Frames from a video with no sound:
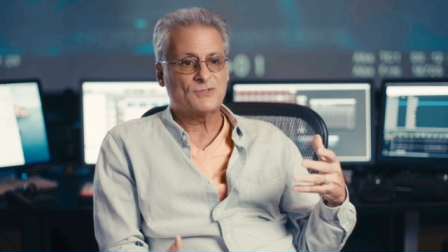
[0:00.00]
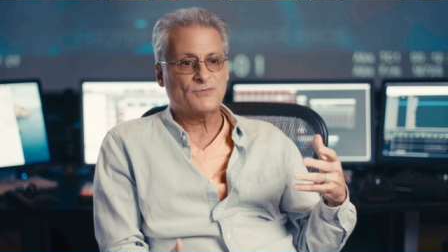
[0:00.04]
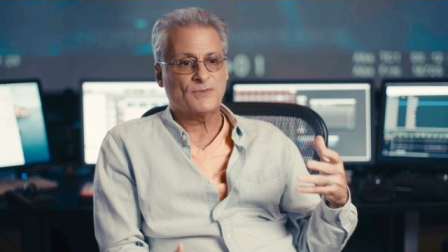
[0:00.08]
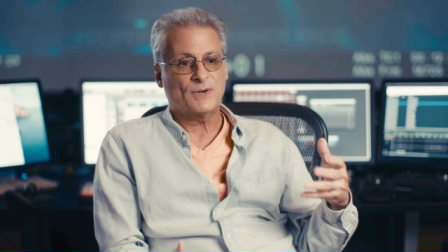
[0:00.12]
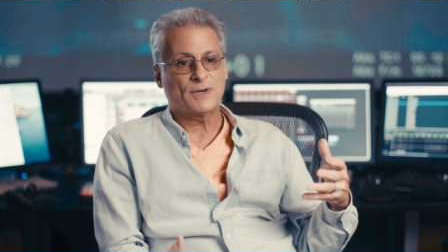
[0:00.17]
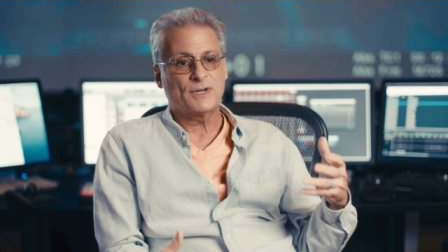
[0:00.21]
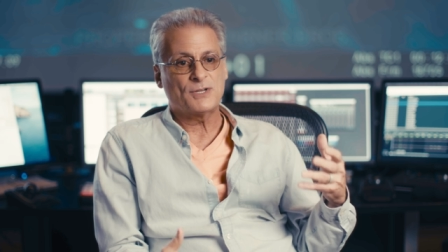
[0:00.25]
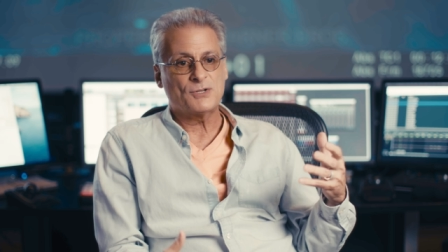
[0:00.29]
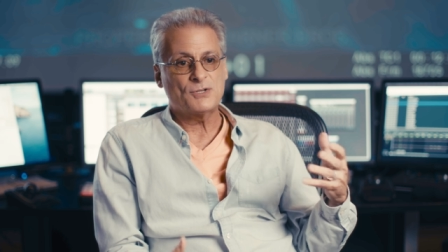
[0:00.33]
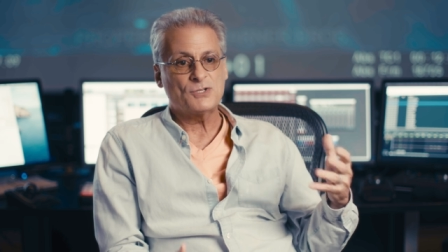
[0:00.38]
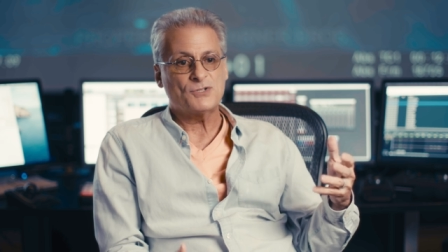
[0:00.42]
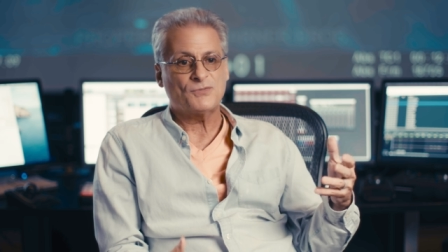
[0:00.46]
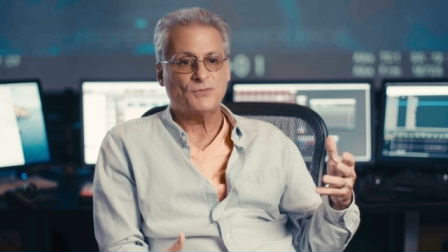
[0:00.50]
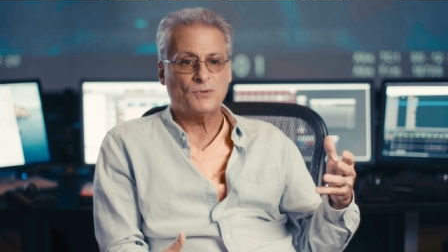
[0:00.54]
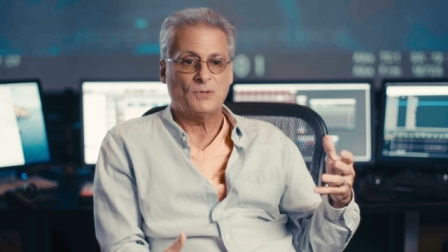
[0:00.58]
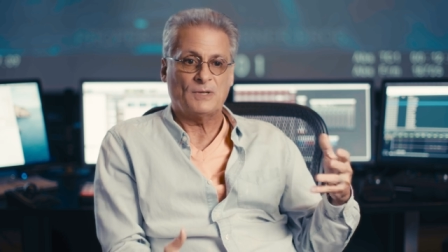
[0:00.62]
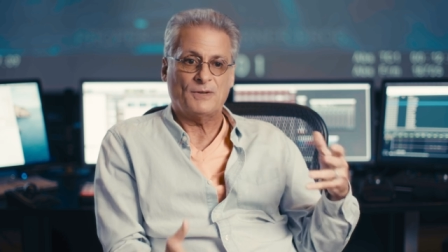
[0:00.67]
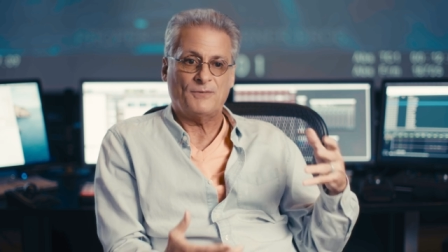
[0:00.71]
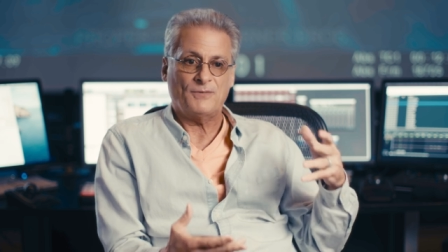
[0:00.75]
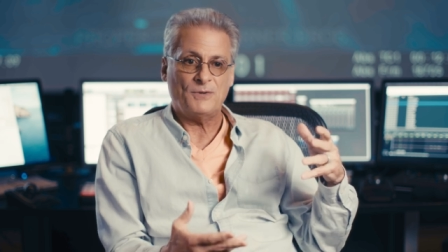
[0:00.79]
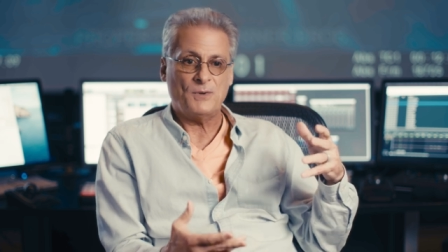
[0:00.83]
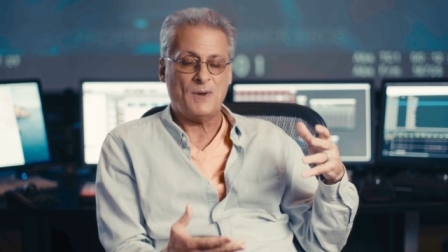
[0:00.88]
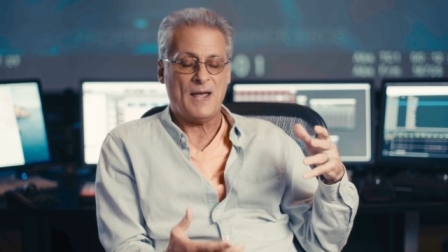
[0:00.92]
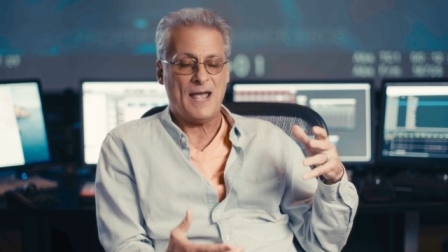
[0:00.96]
very useful
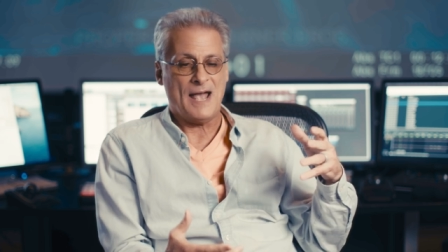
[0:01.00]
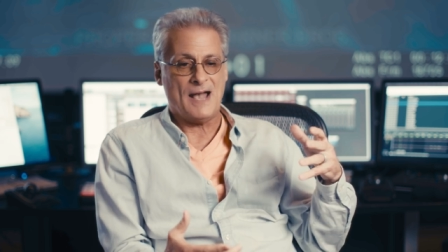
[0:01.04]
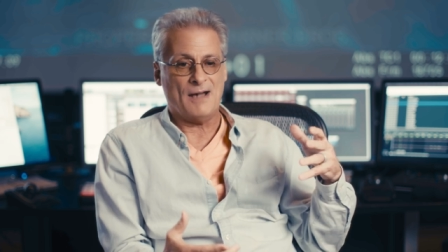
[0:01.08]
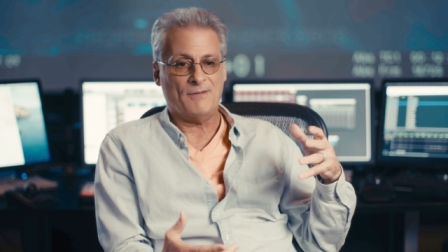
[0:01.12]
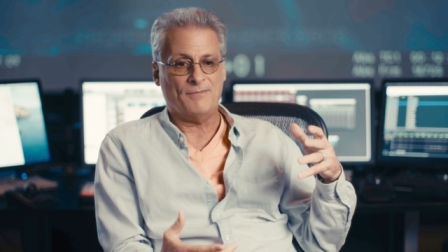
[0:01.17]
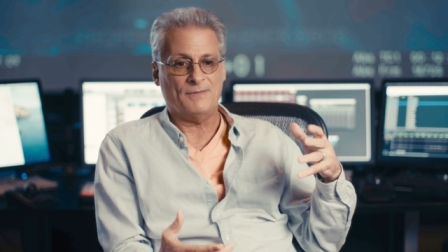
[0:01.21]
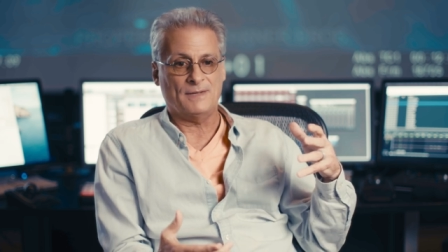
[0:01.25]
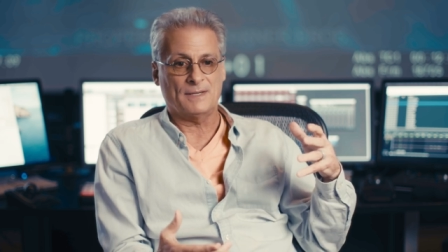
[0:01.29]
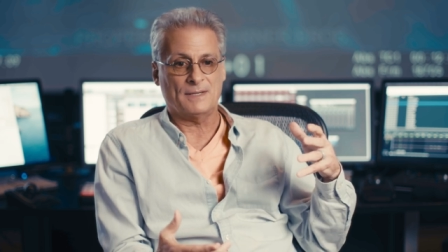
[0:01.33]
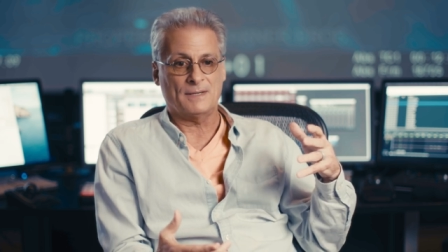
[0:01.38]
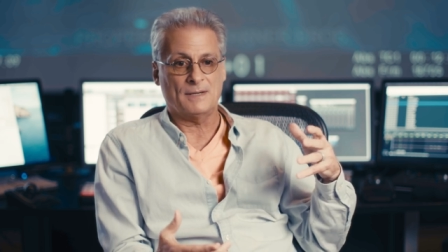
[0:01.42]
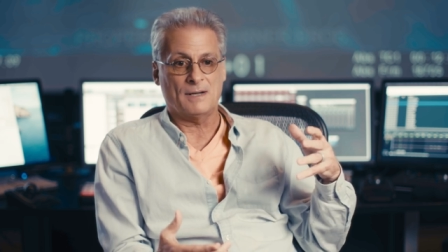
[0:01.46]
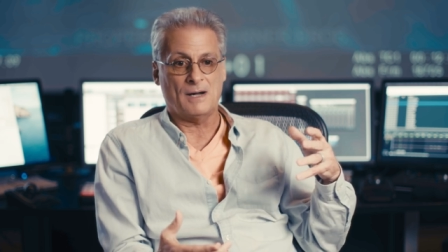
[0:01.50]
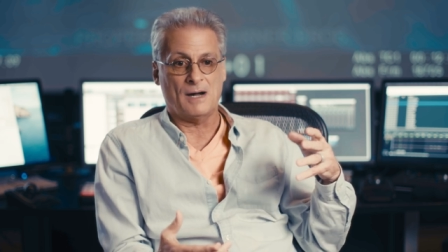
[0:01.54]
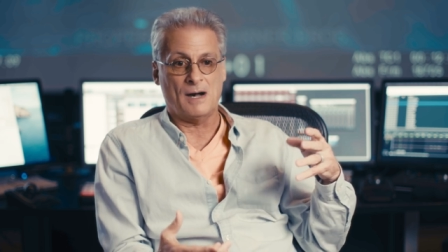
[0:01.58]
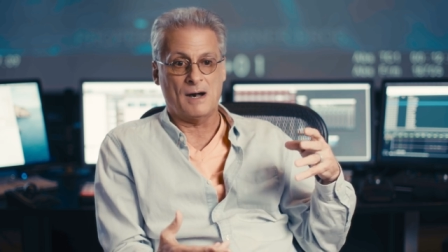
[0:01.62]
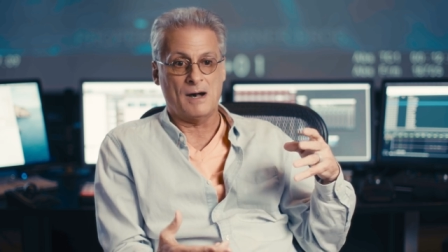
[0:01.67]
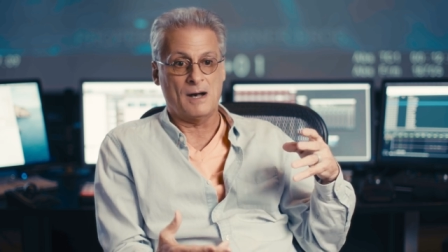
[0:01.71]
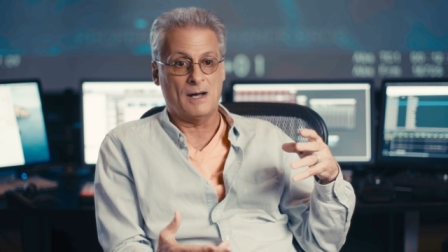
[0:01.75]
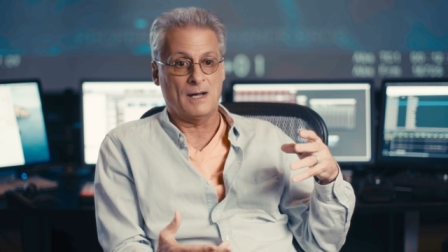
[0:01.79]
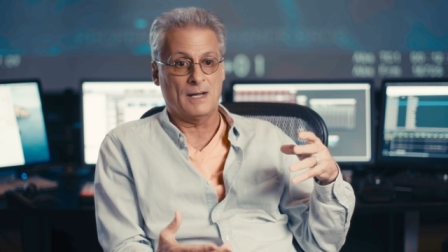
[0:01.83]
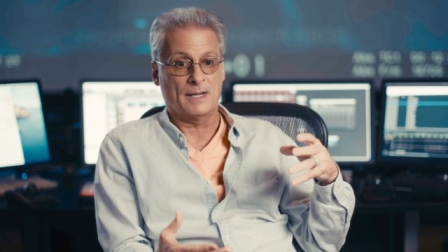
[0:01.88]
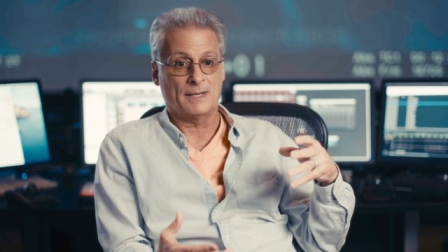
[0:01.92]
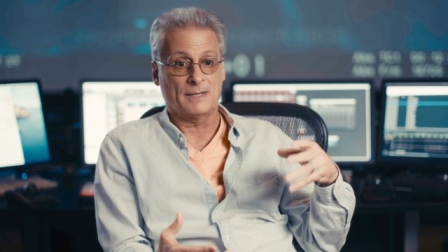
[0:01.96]
if you have it
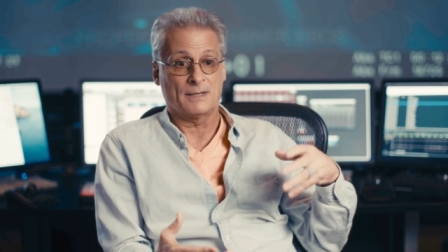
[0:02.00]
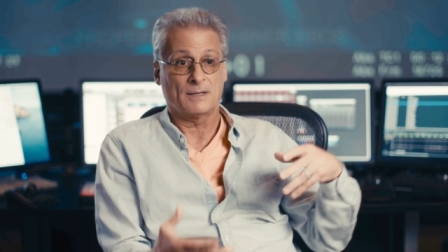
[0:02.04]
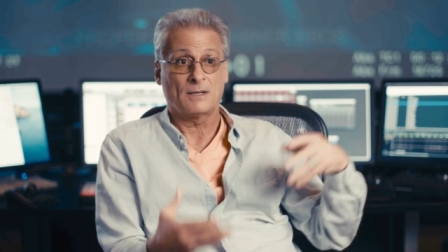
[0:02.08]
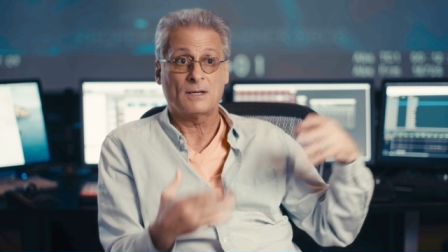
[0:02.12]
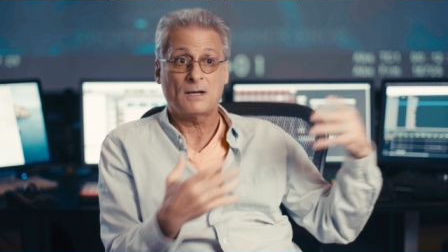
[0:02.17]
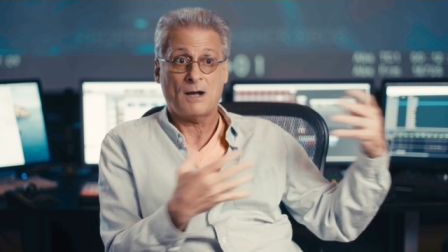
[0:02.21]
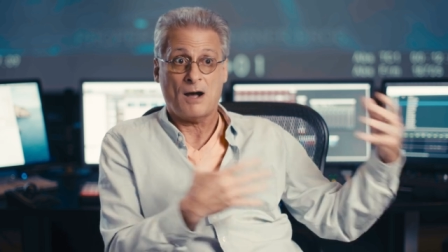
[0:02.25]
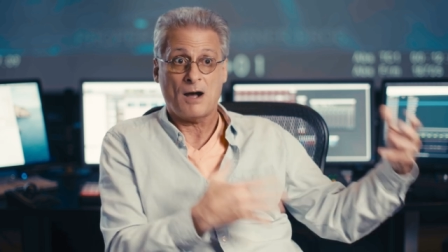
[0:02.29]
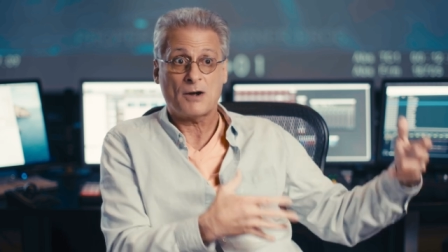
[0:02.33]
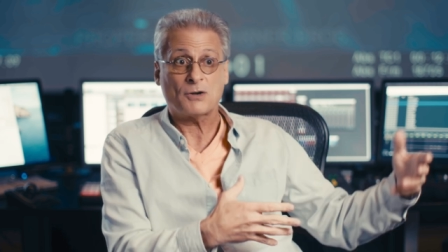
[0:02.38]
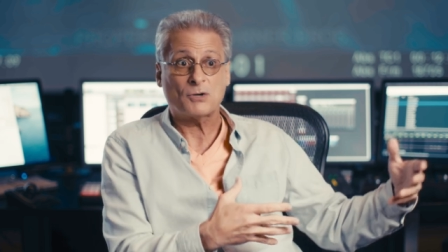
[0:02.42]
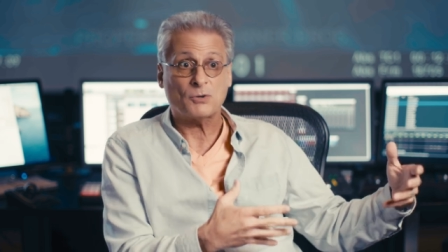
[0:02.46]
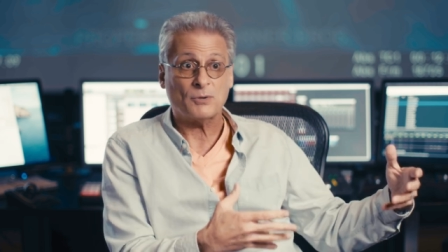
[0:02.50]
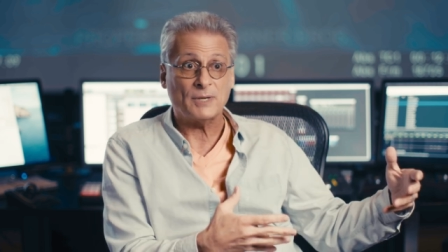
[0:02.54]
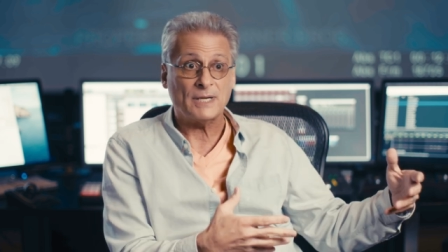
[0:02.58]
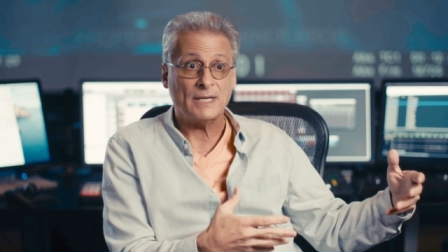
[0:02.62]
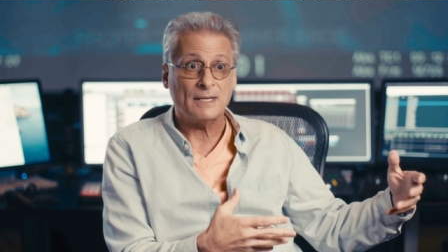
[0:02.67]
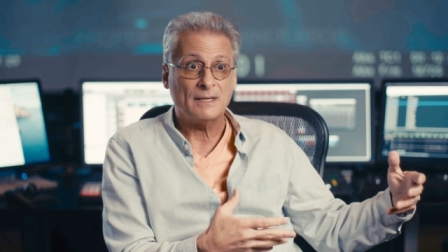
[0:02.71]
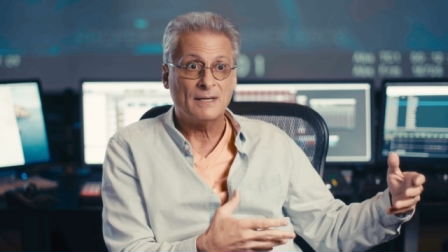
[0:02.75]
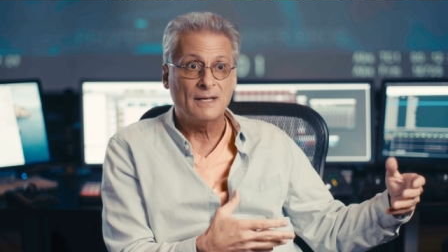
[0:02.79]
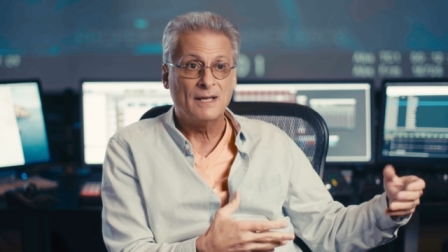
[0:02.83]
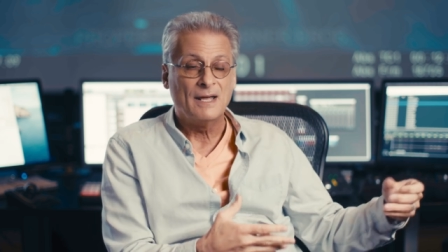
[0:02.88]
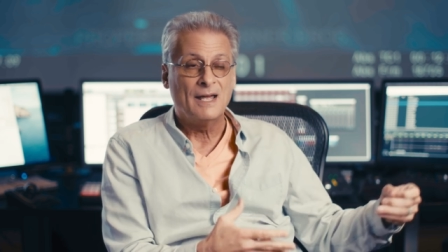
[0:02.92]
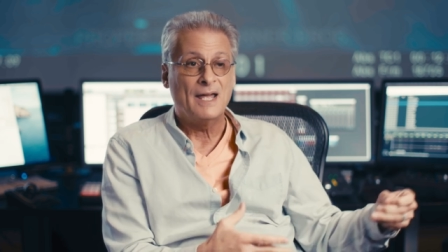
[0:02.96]
on
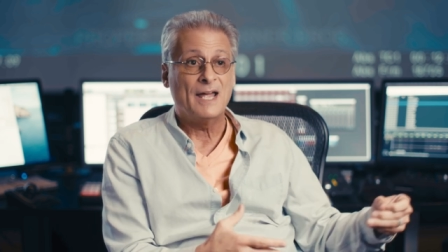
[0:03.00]
concrete